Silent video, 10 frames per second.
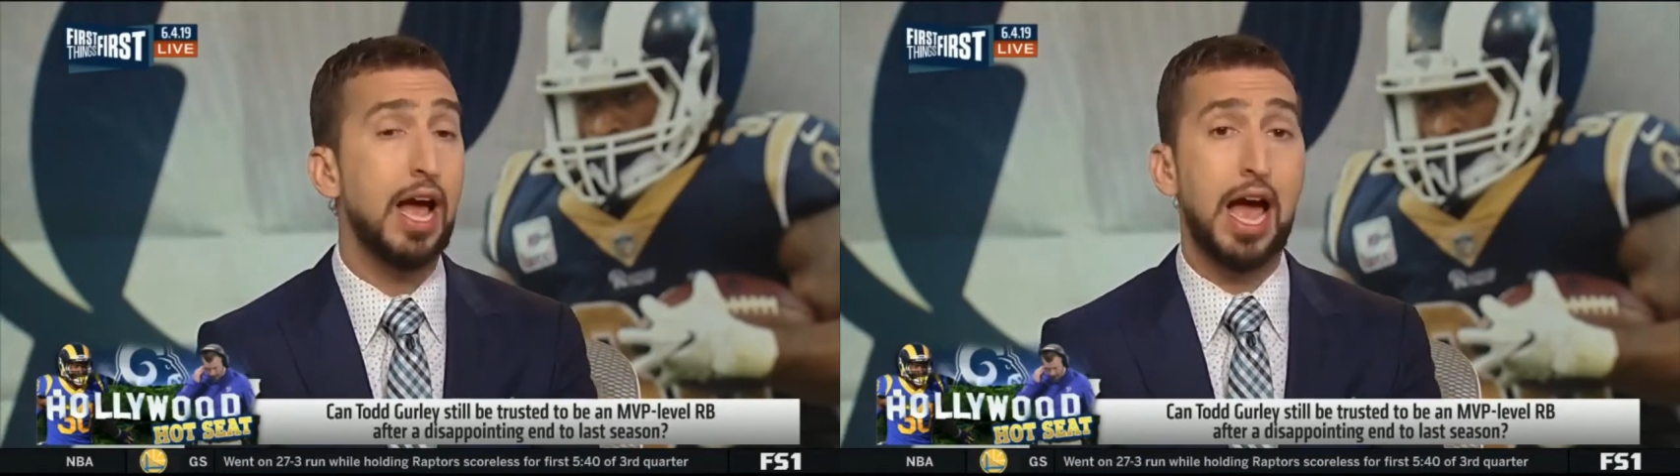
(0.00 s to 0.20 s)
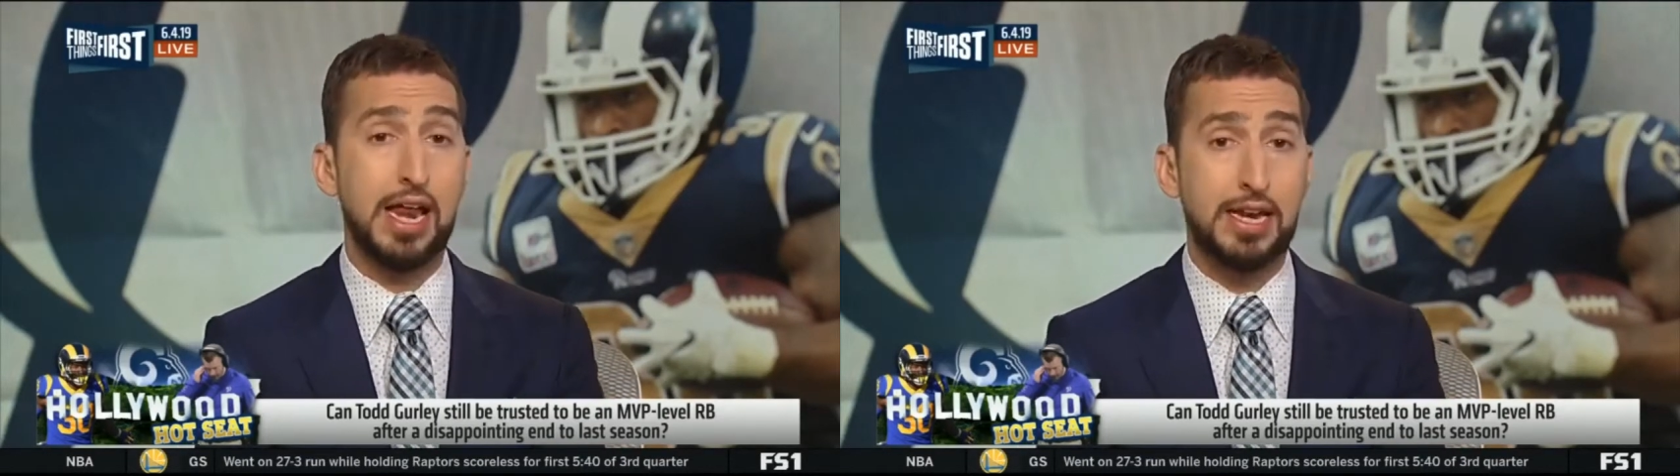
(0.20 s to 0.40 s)

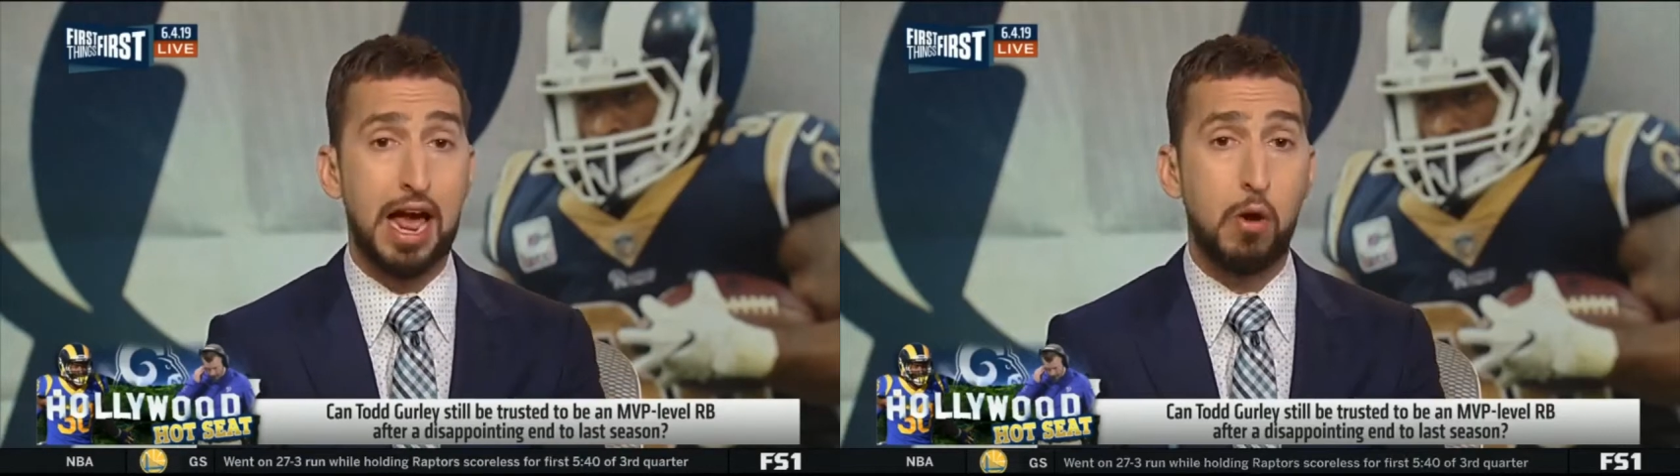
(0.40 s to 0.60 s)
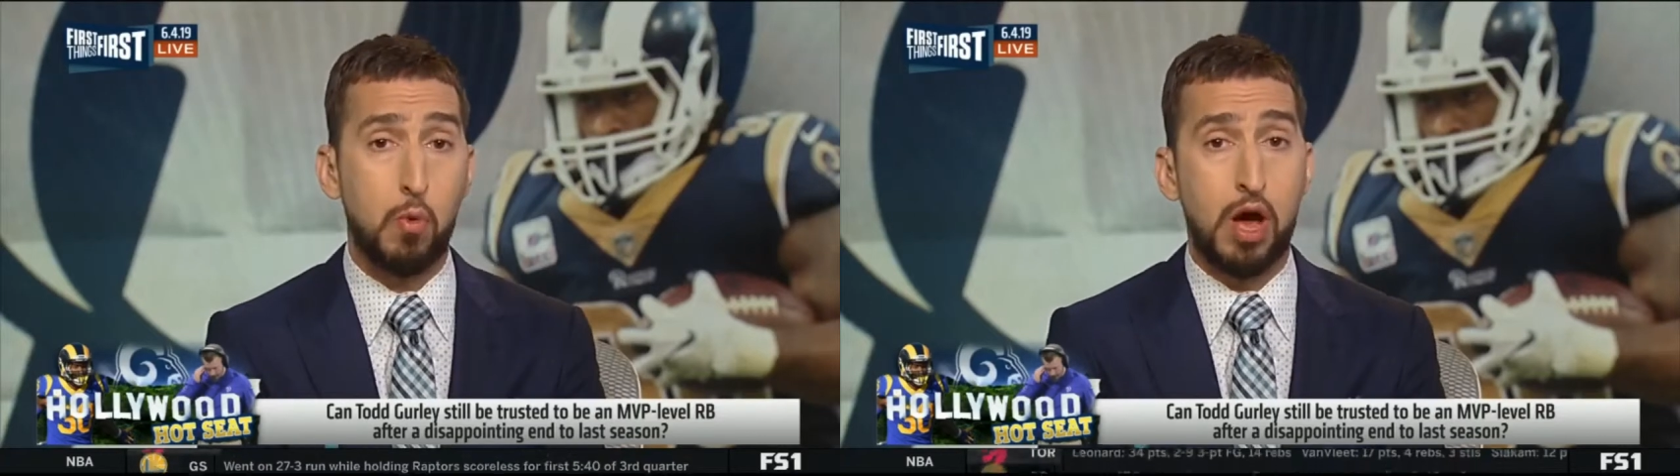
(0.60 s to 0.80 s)
And
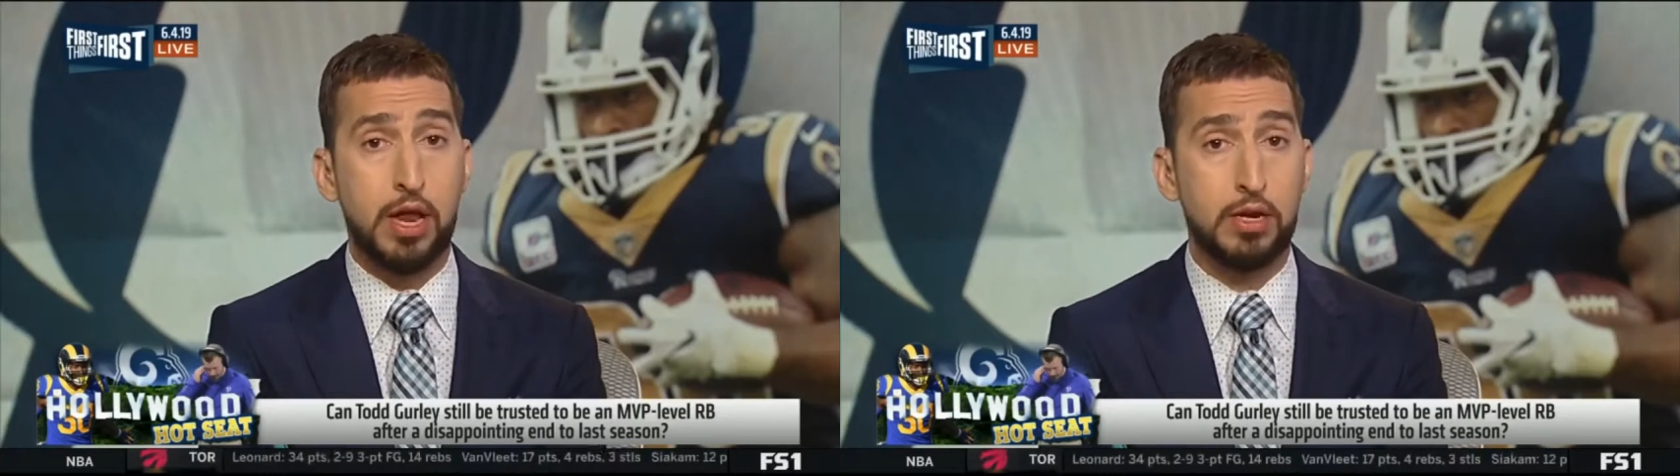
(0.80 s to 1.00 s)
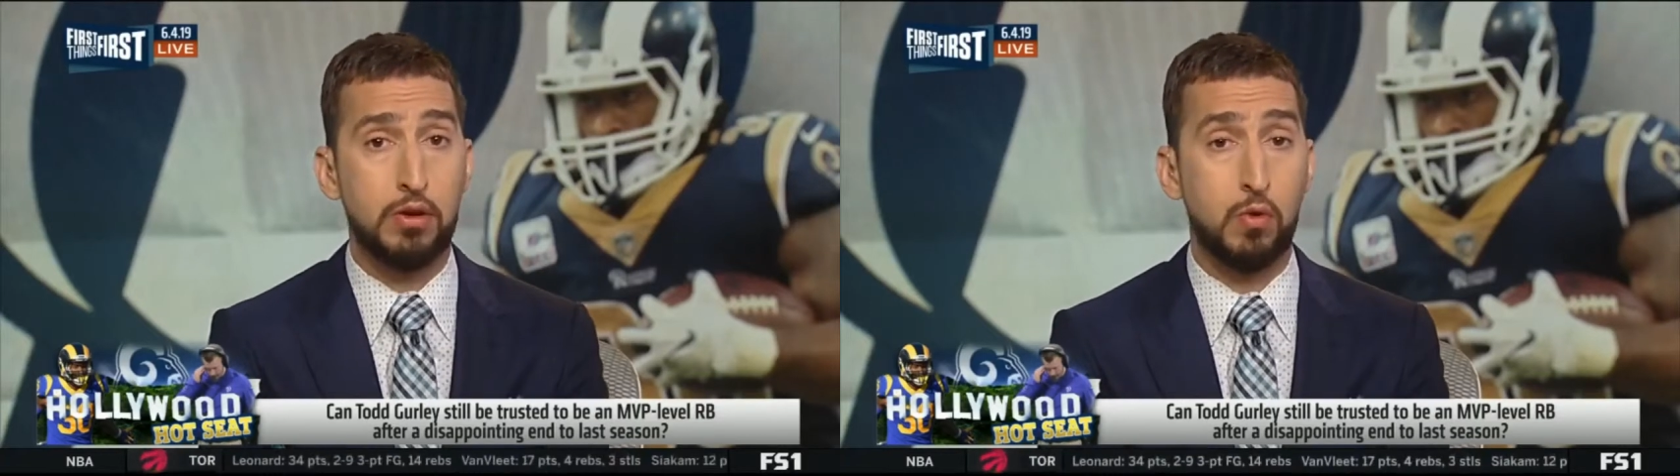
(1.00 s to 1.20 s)
now
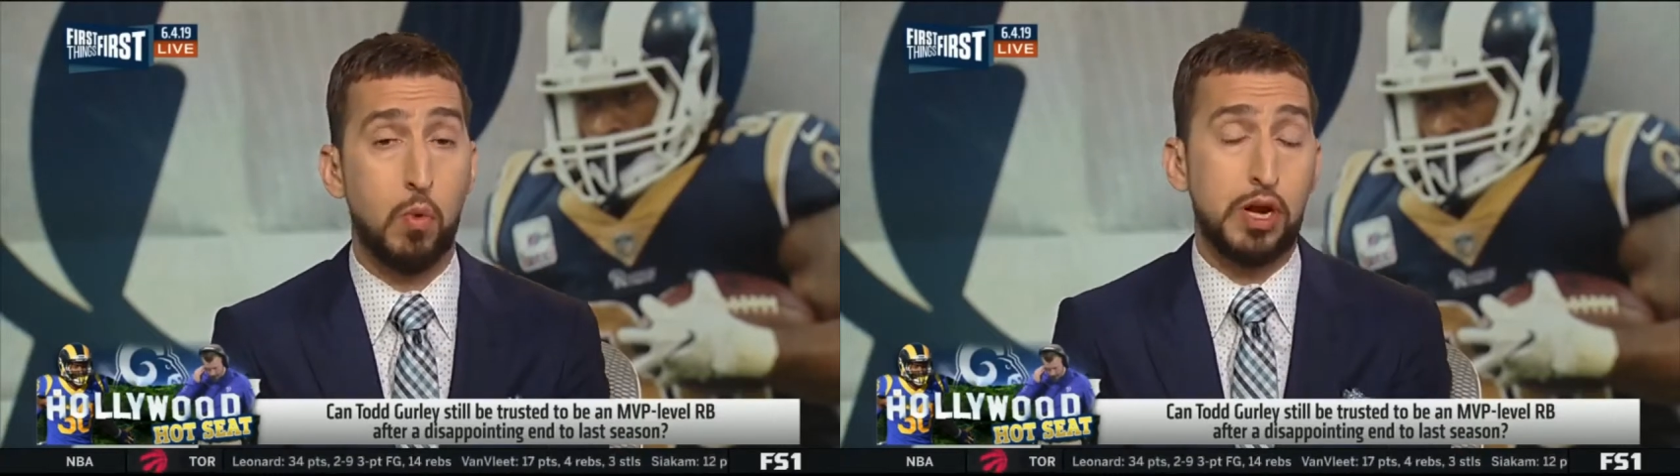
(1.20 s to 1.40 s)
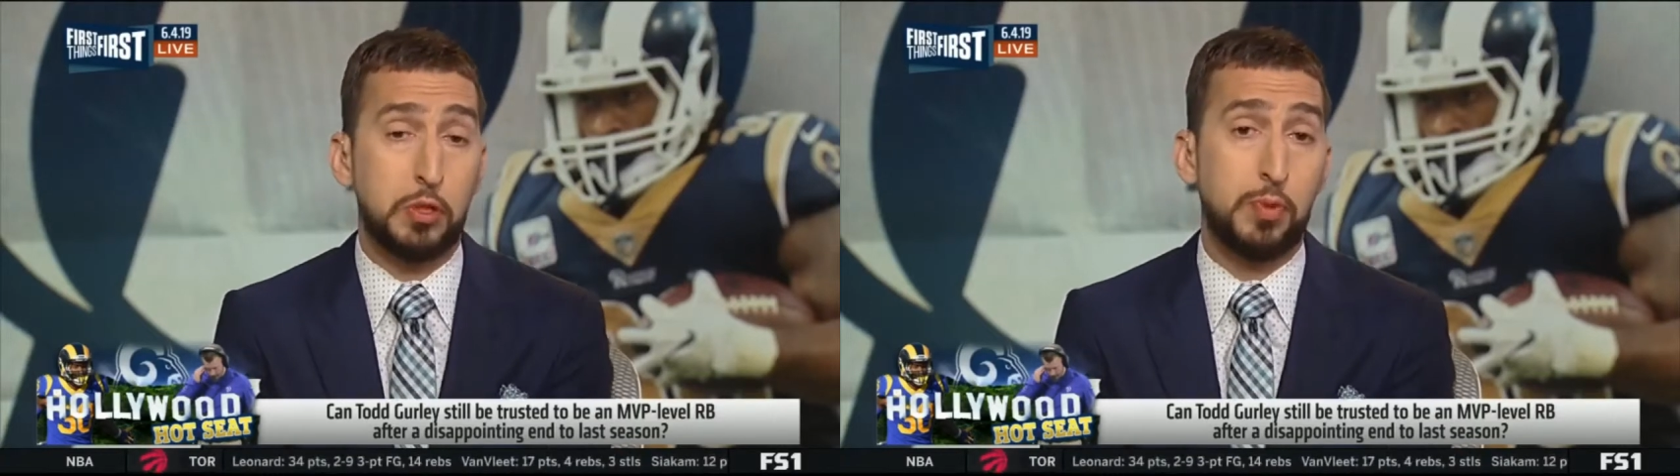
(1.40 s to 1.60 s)
what?
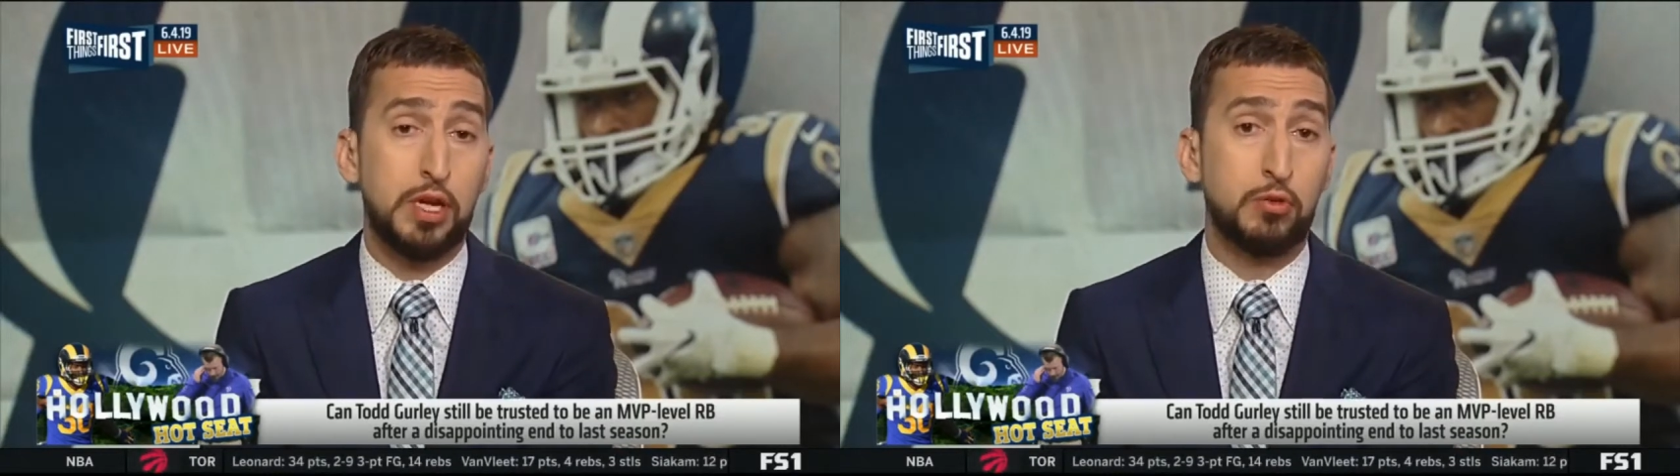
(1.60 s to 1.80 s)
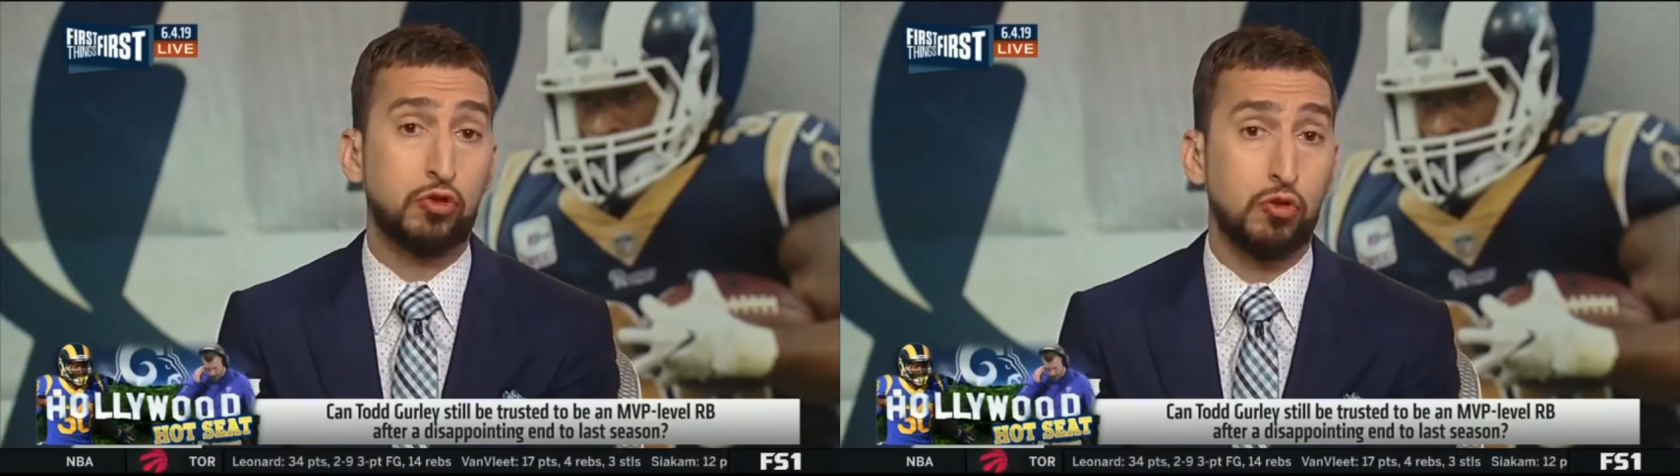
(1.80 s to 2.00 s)
What is being